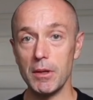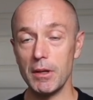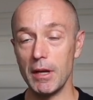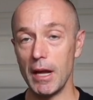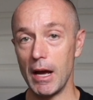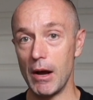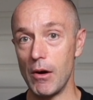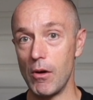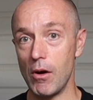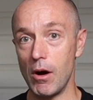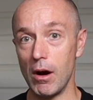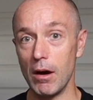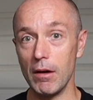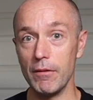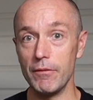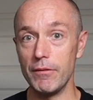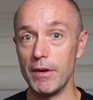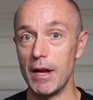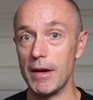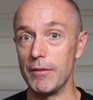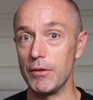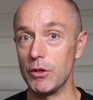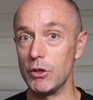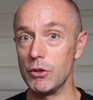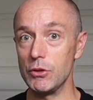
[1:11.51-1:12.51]
Now, I've
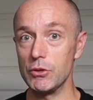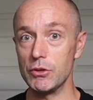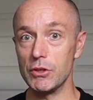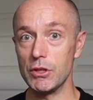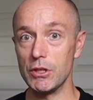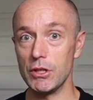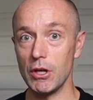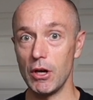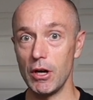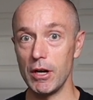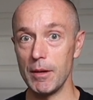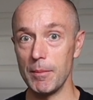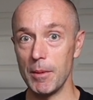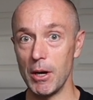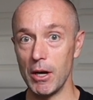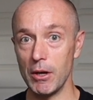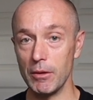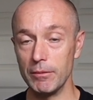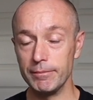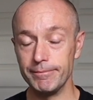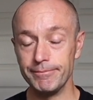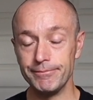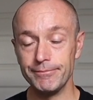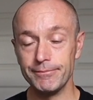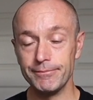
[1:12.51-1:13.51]
never used a dynamo
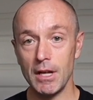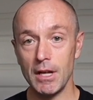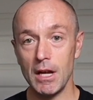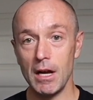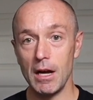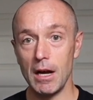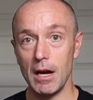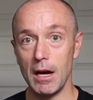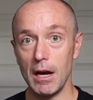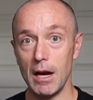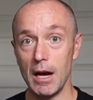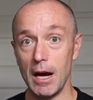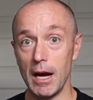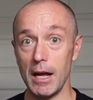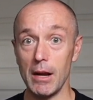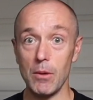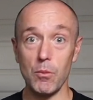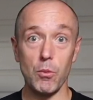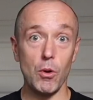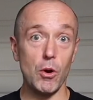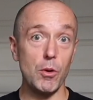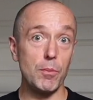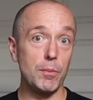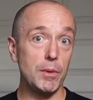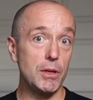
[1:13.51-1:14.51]
and I
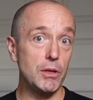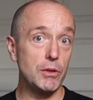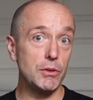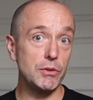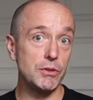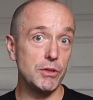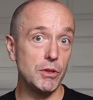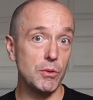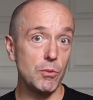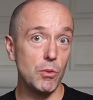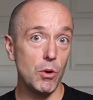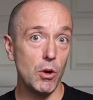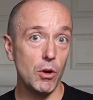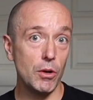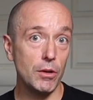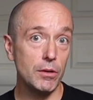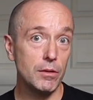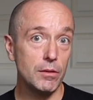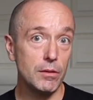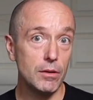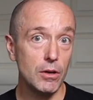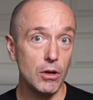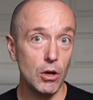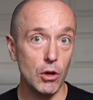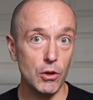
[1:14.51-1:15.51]
won't be using one
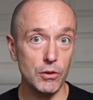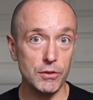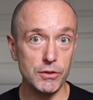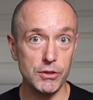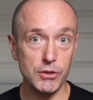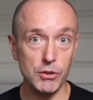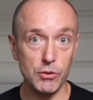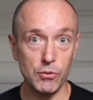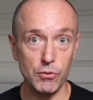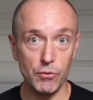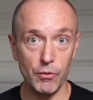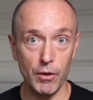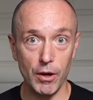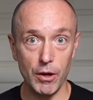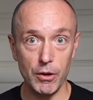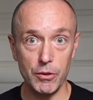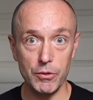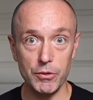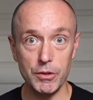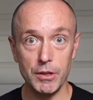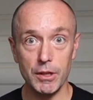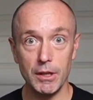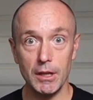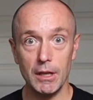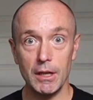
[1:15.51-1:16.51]
on Silk Road.